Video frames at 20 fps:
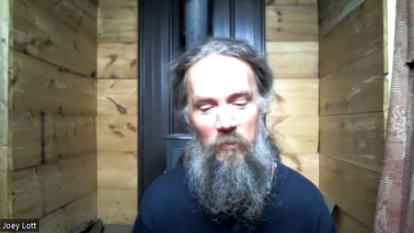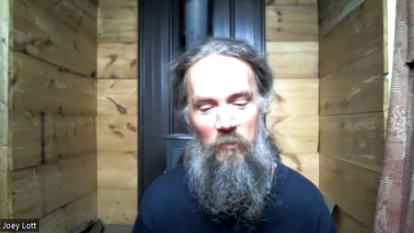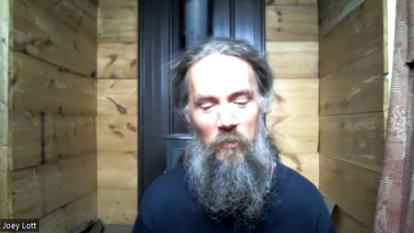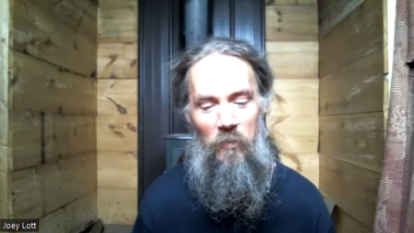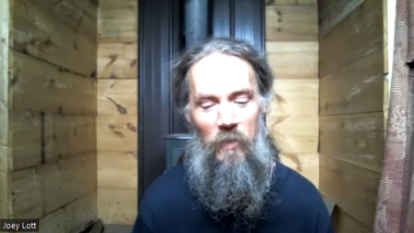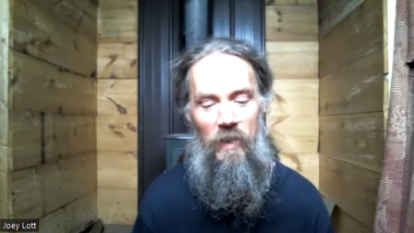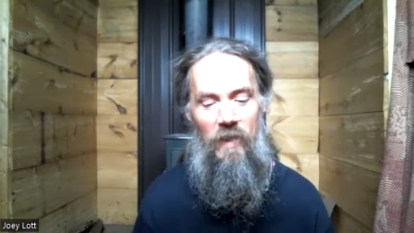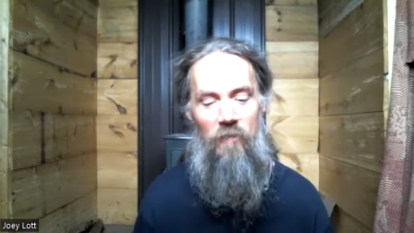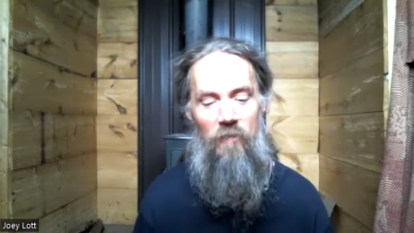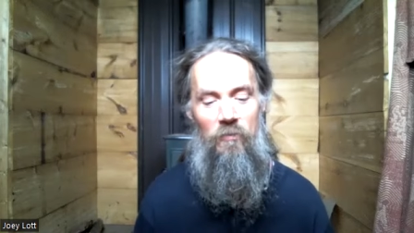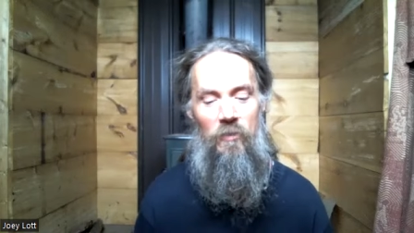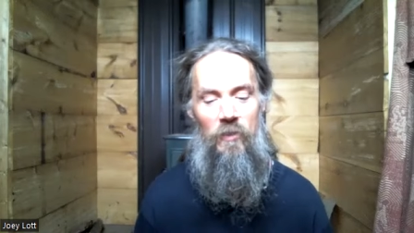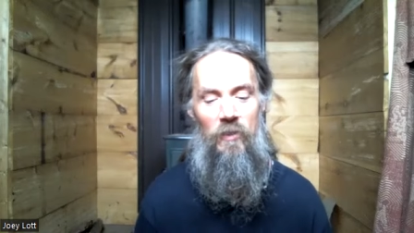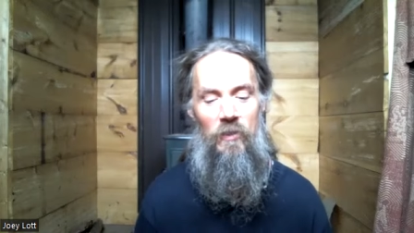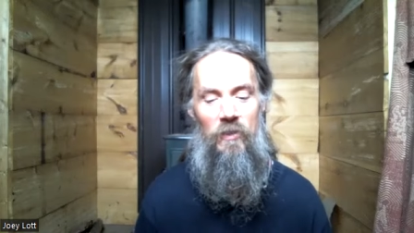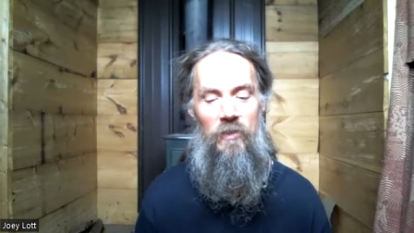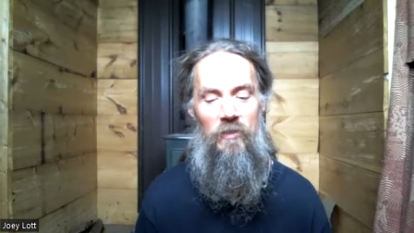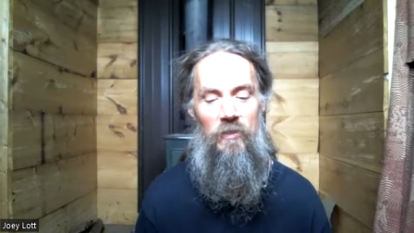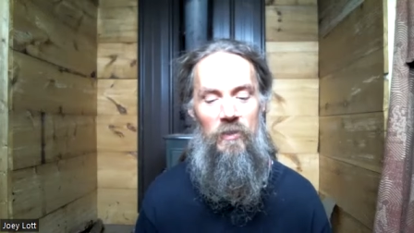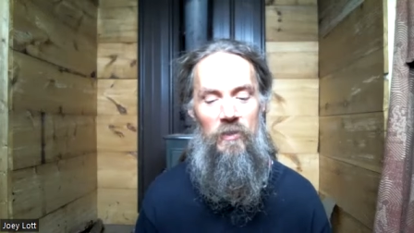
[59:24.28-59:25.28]
whatever
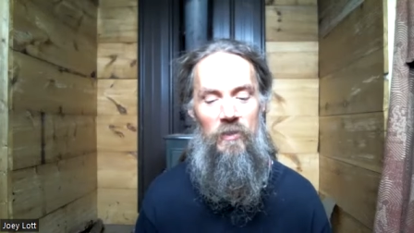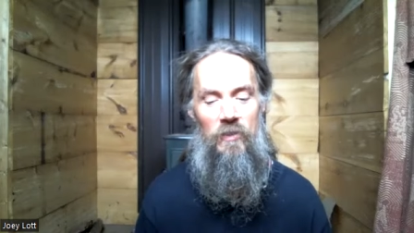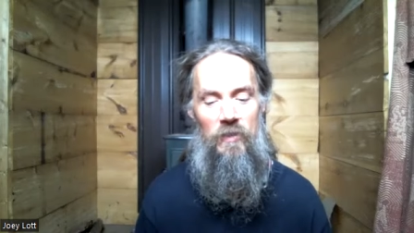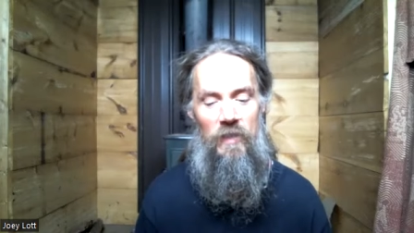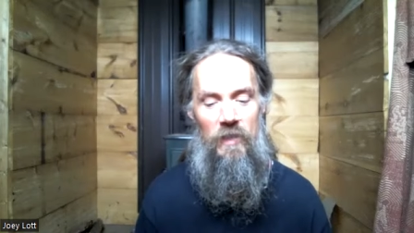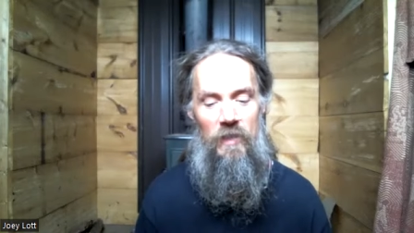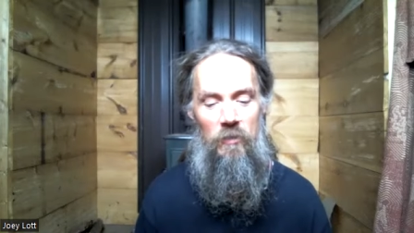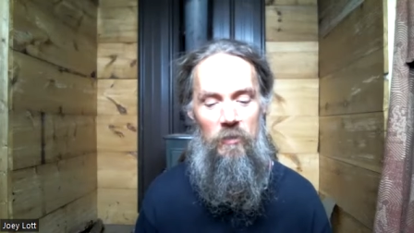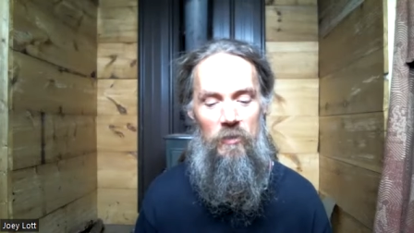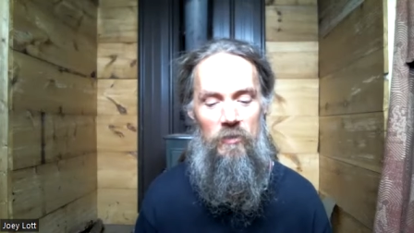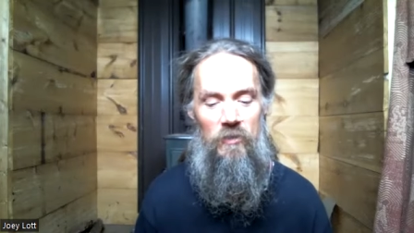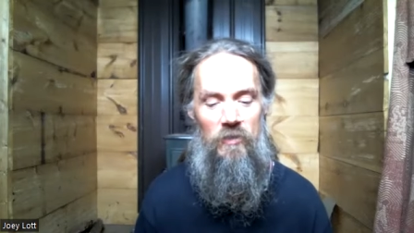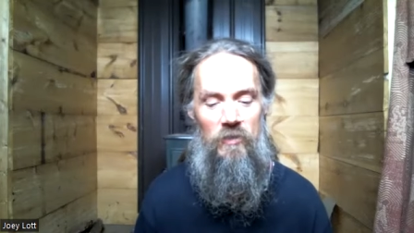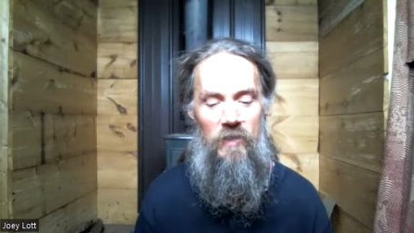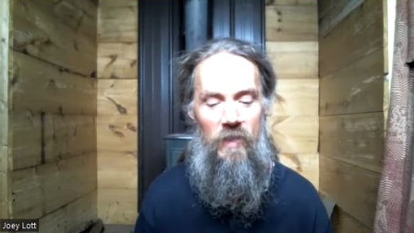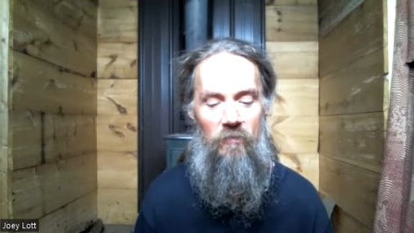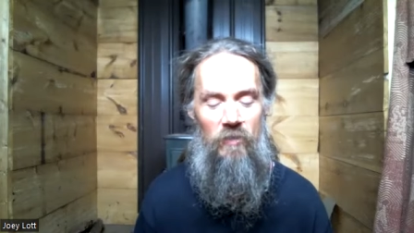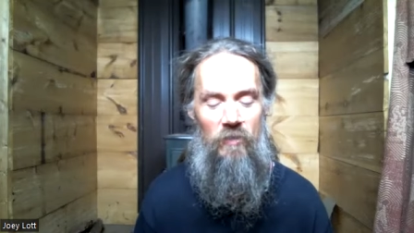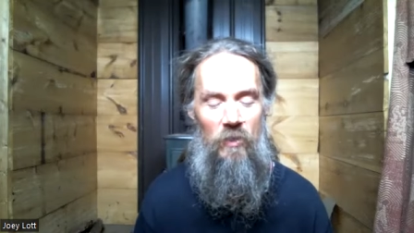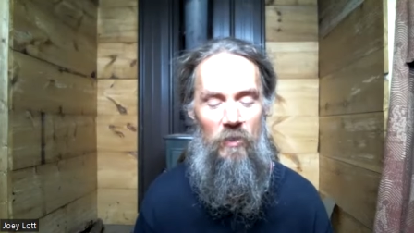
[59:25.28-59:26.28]
you know you keep you just
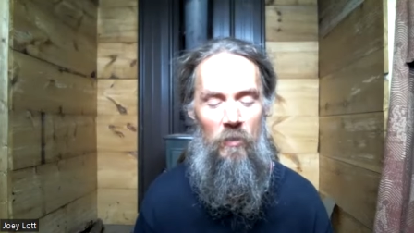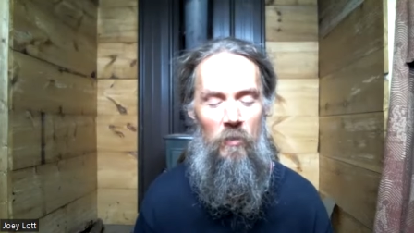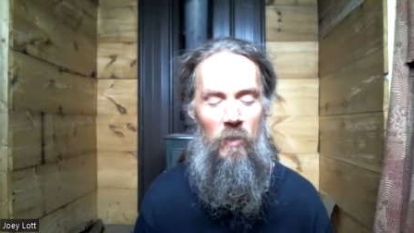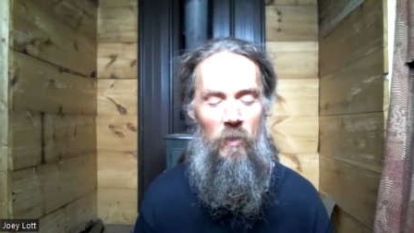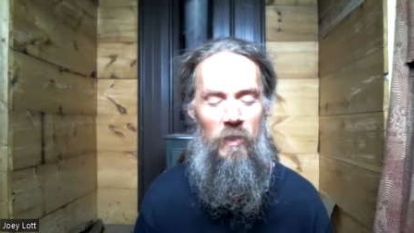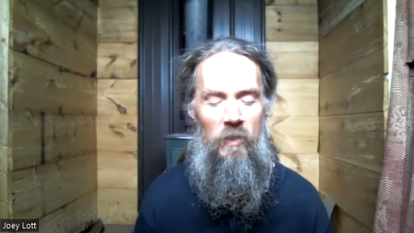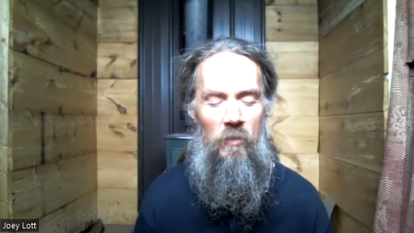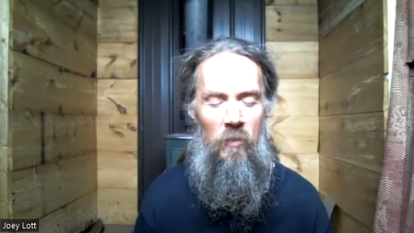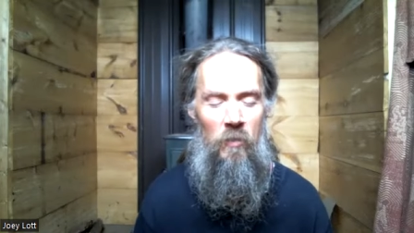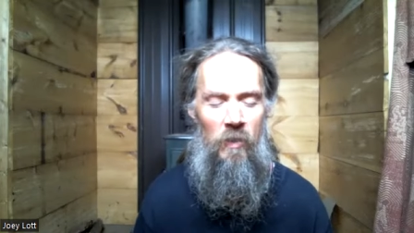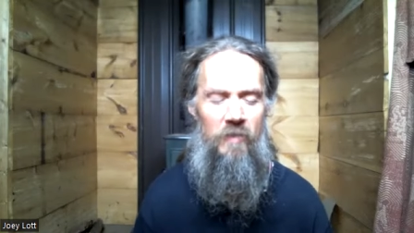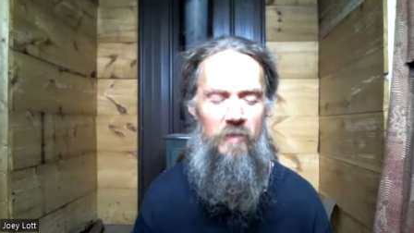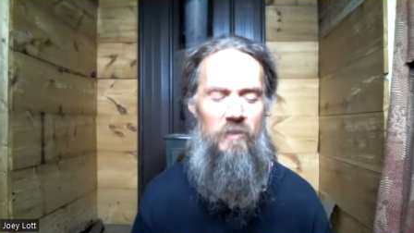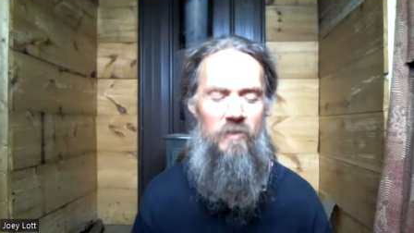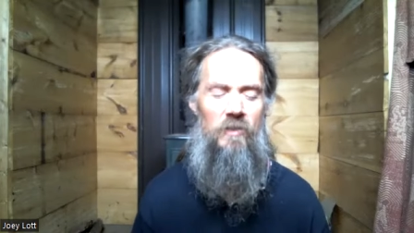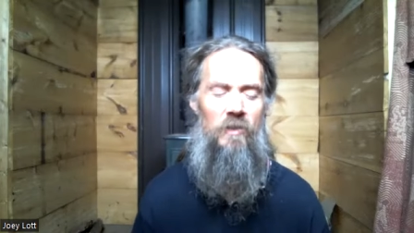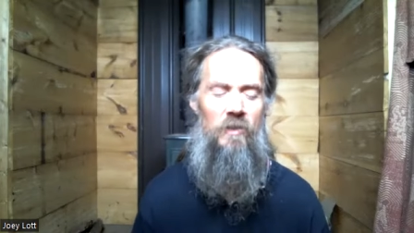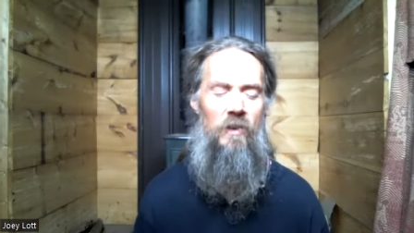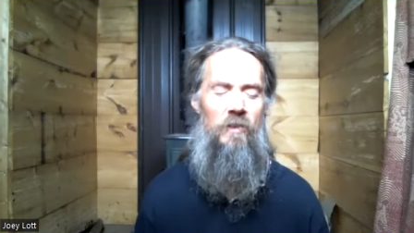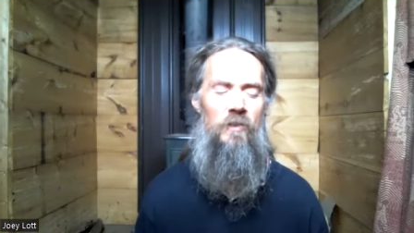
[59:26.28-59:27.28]
have to know what you want
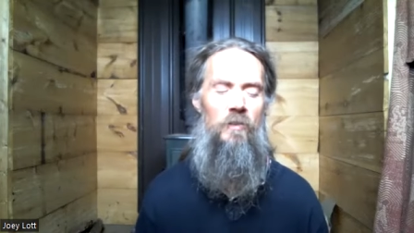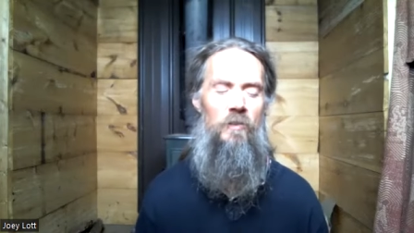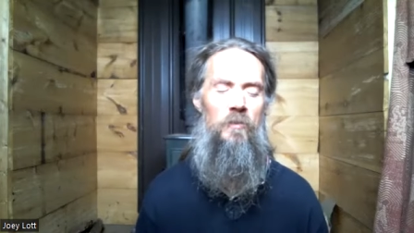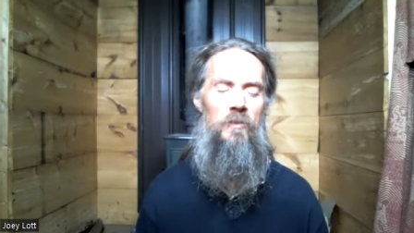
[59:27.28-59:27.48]
siddhartha